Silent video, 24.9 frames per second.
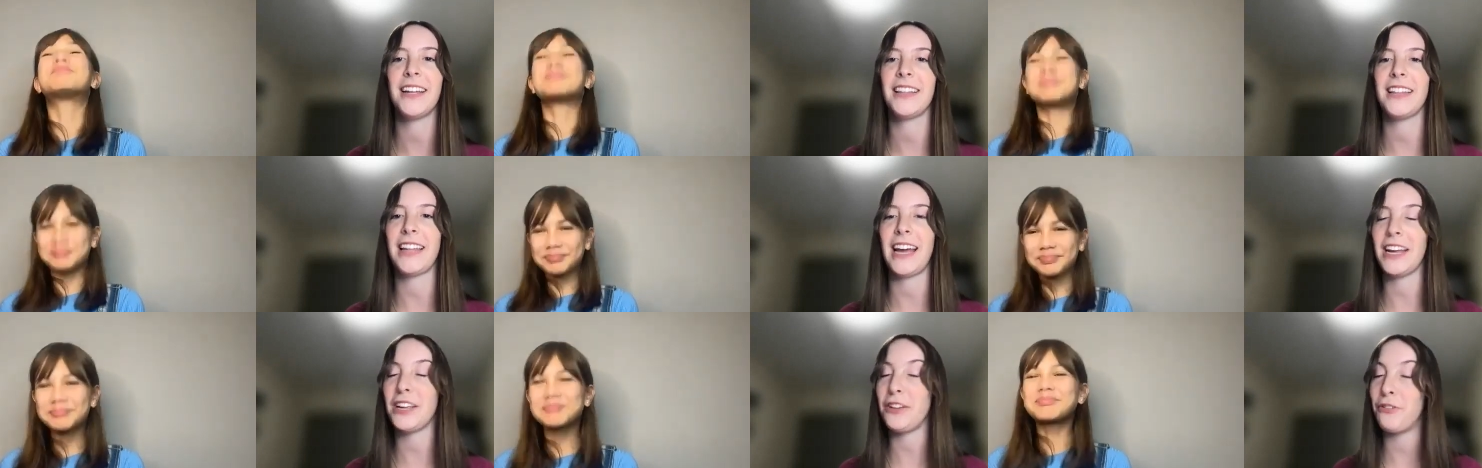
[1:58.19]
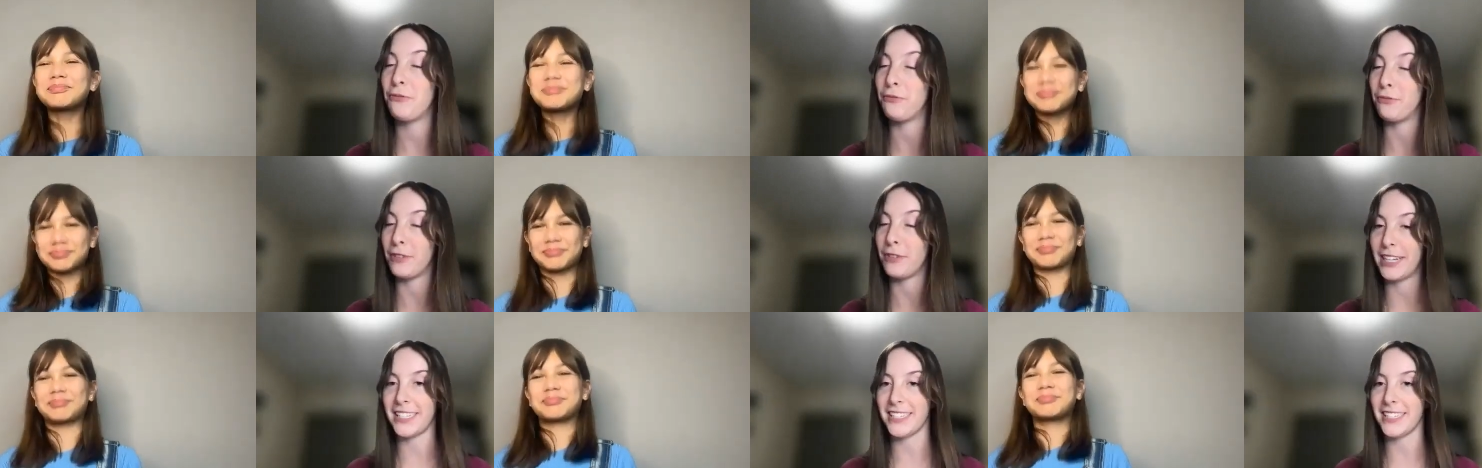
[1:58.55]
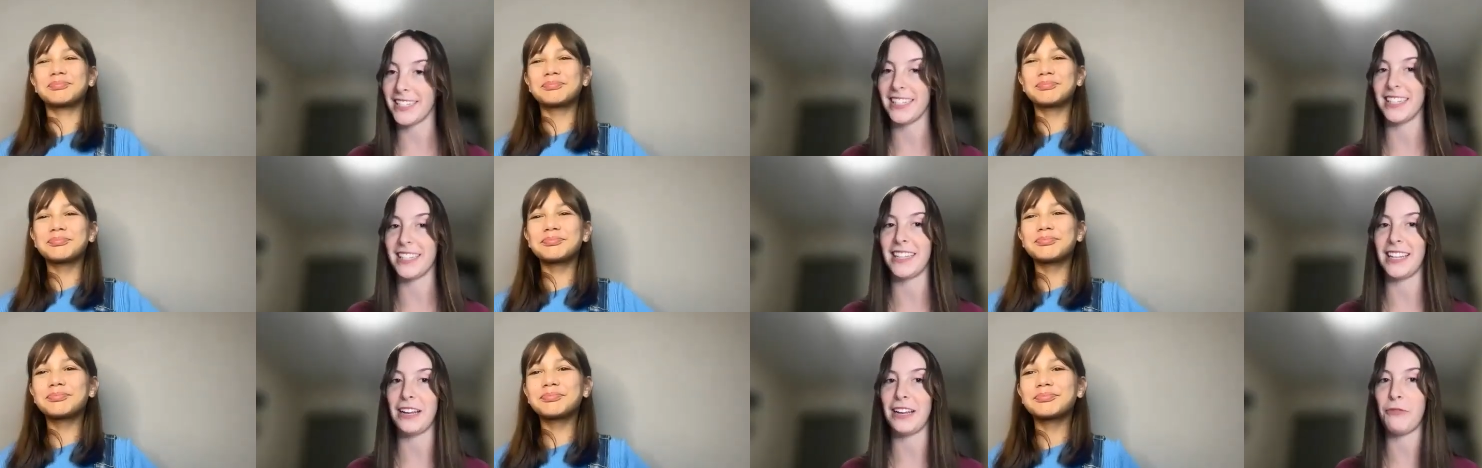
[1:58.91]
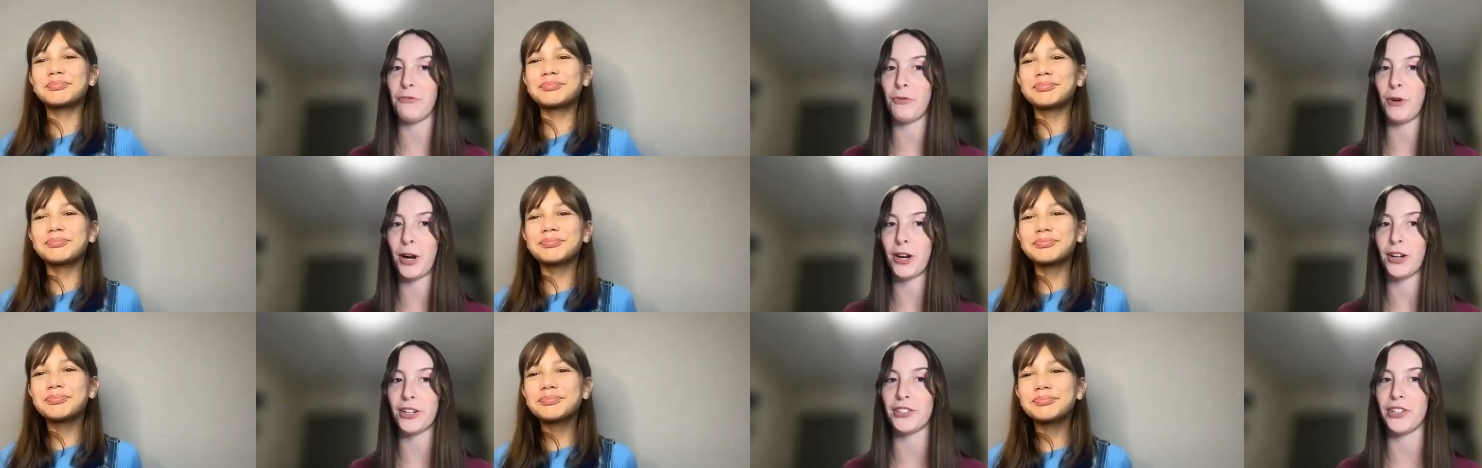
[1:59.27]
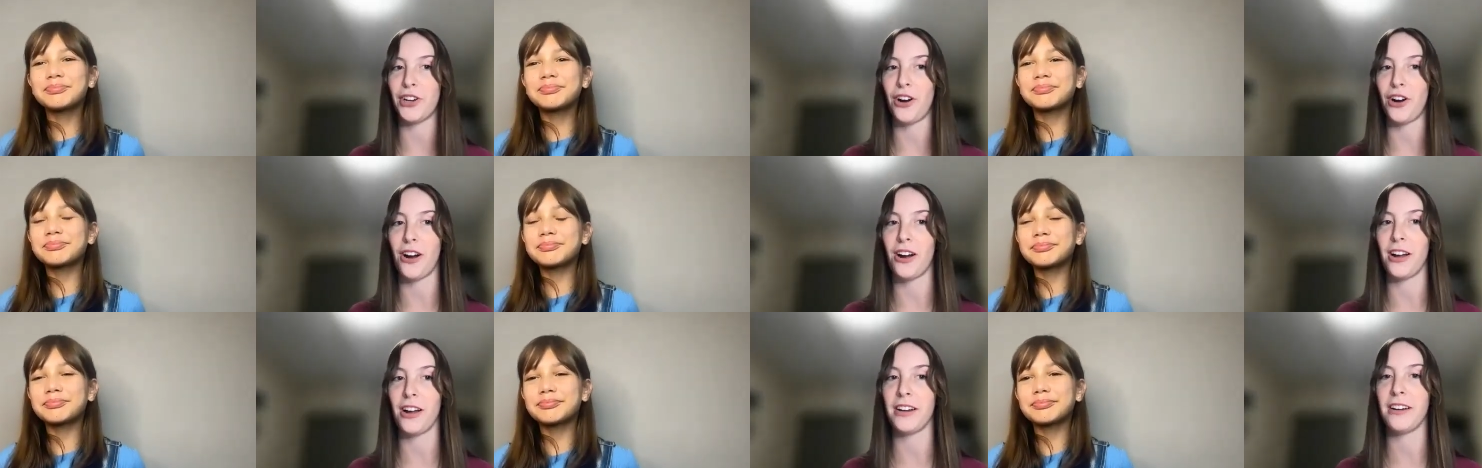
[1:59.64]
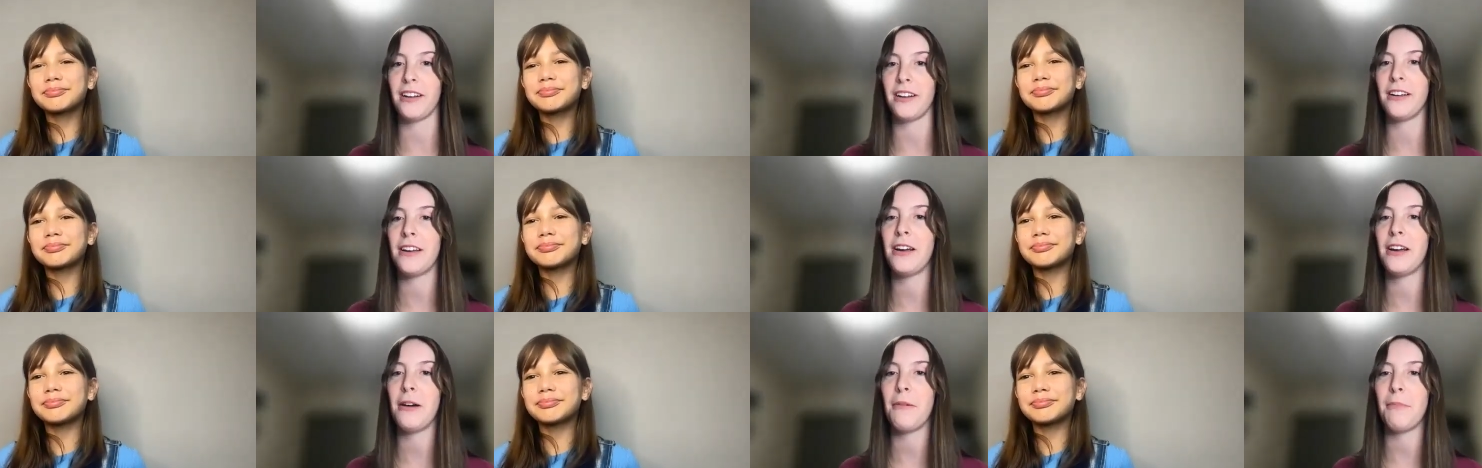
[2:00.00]
Speaker 1: that you recently worked on,
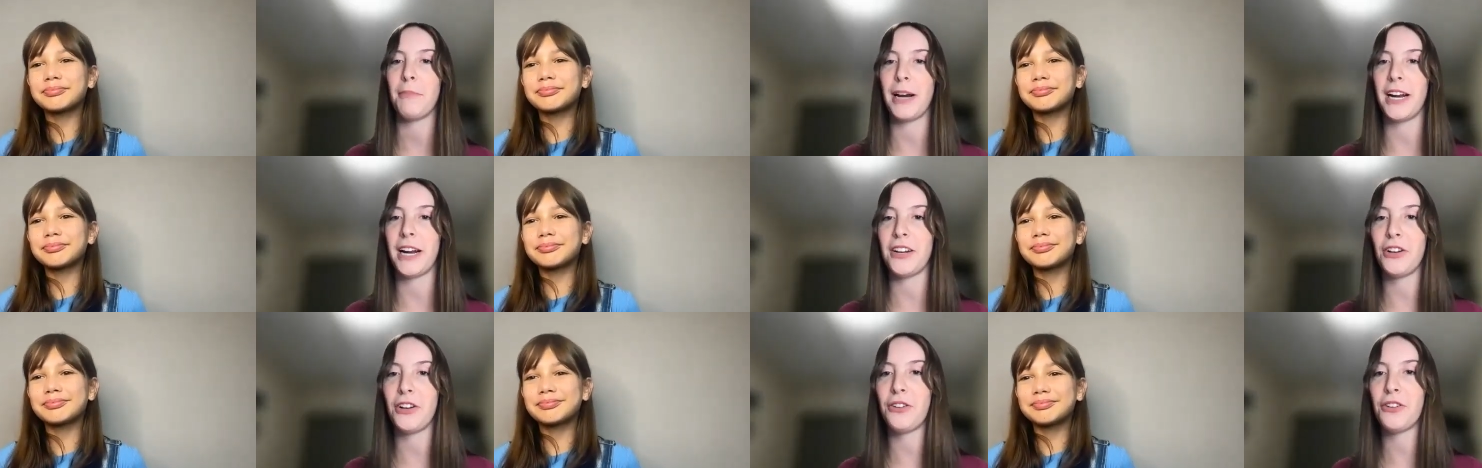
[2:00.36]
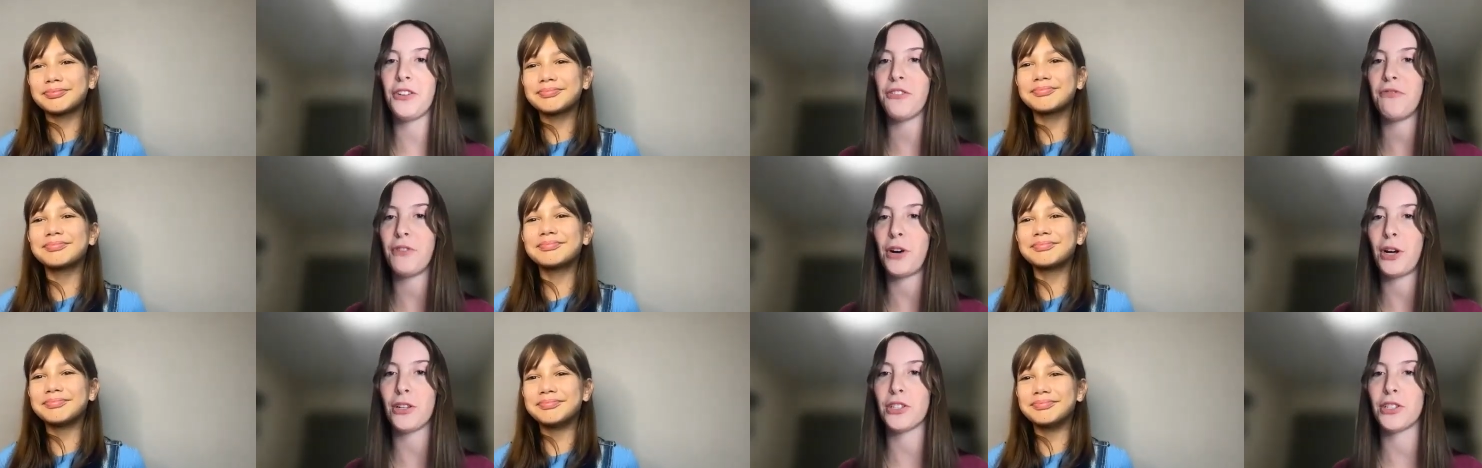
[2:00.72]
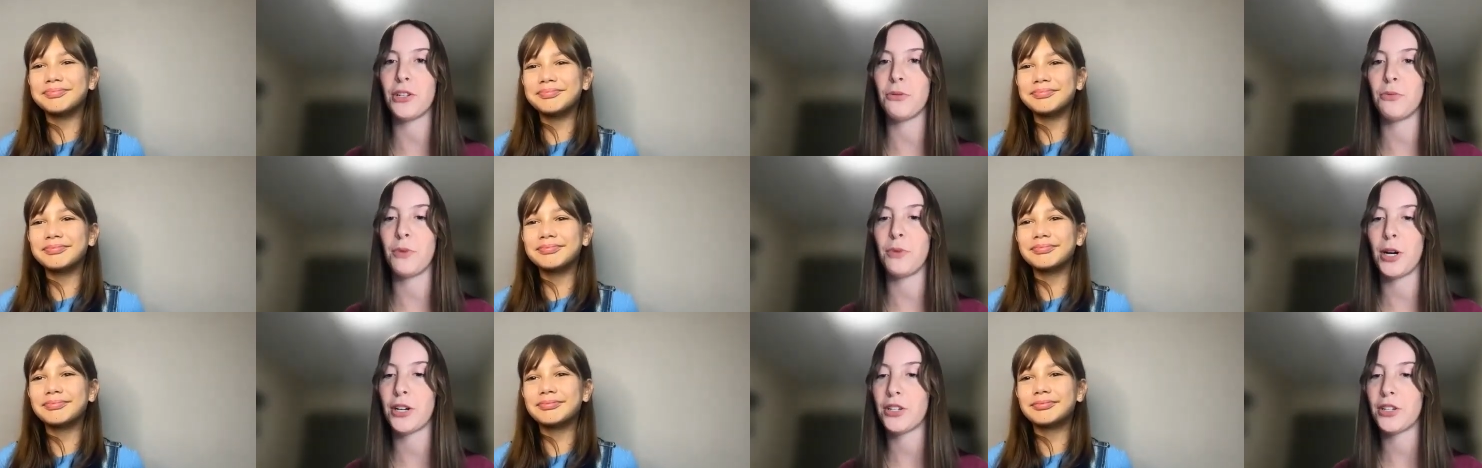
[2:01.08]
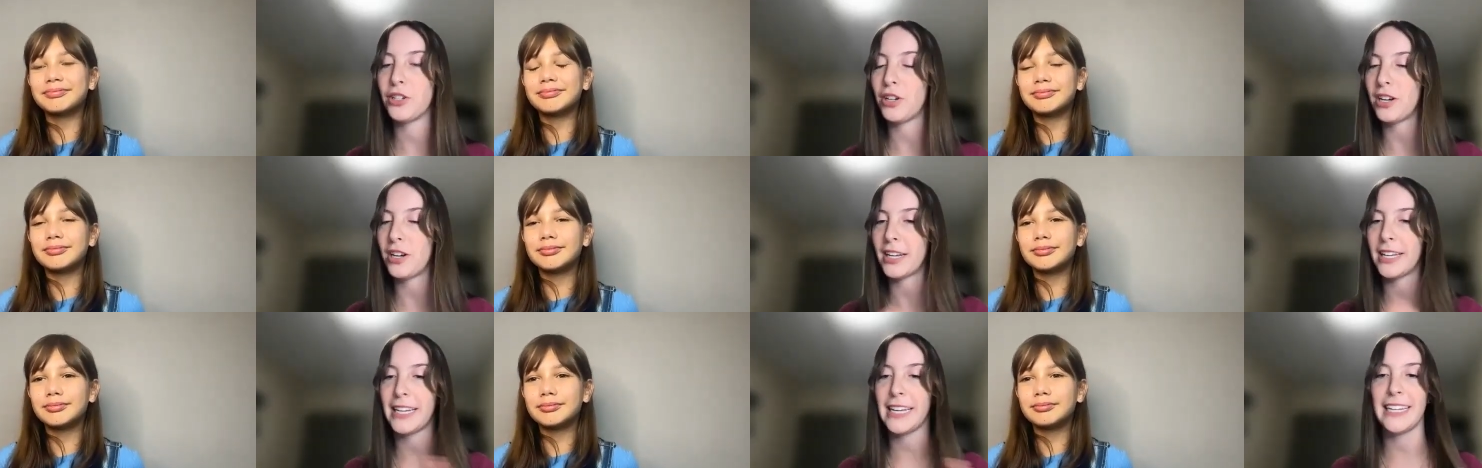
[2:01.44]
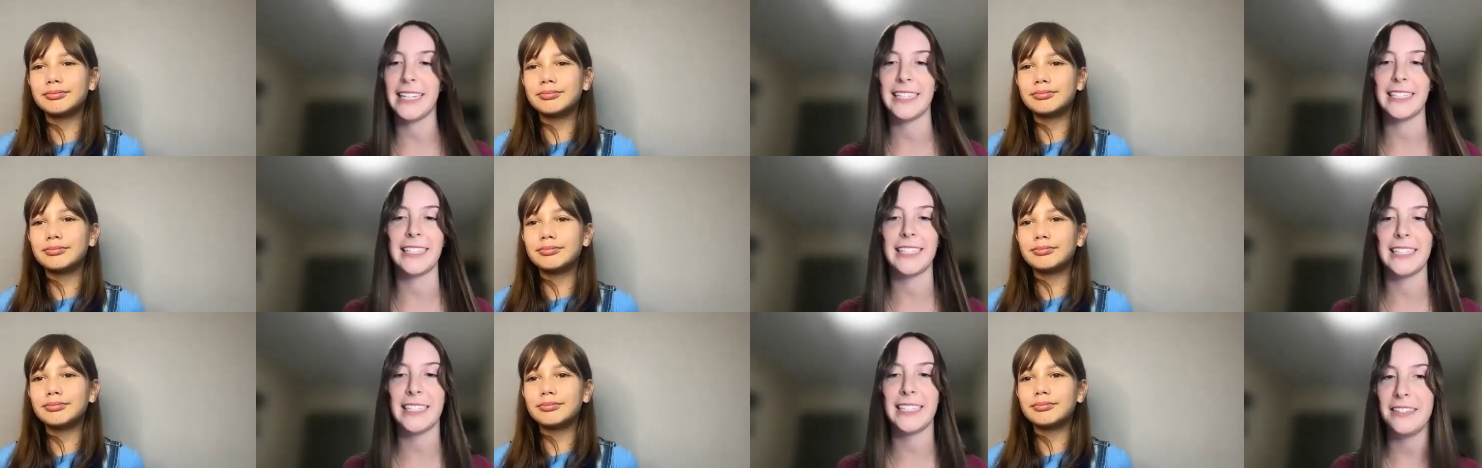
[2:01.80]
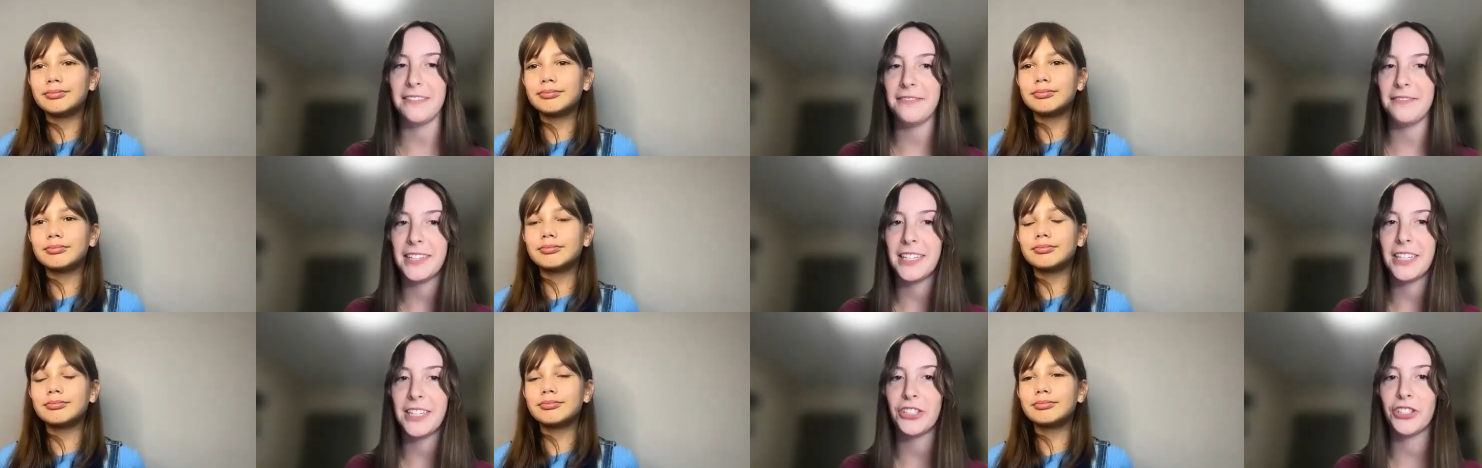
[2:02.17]
but I know you've also worked on kids'
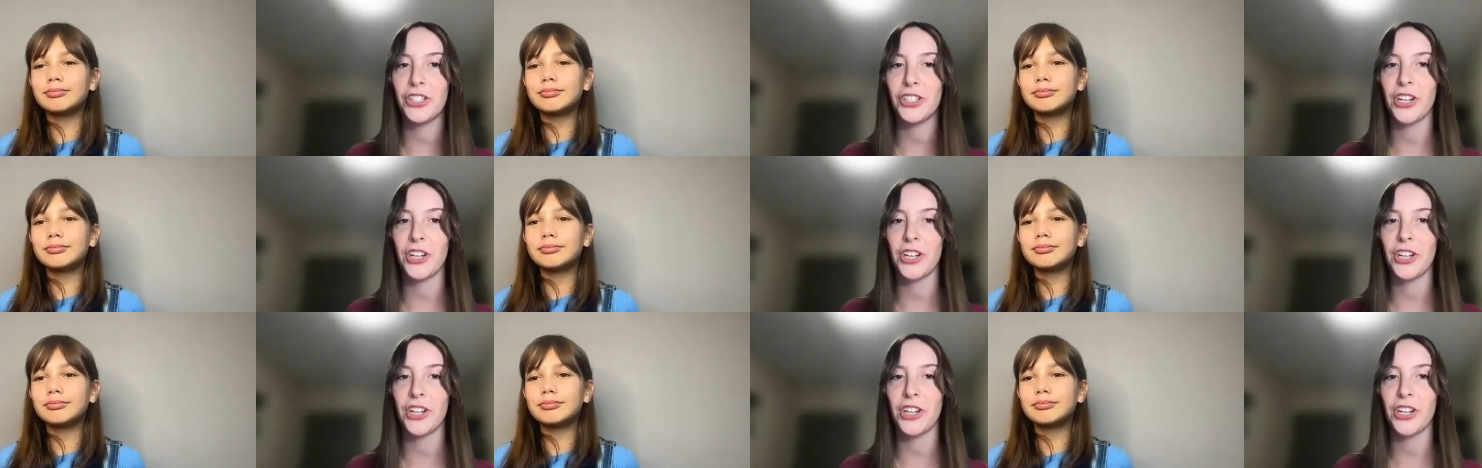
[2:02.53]
TV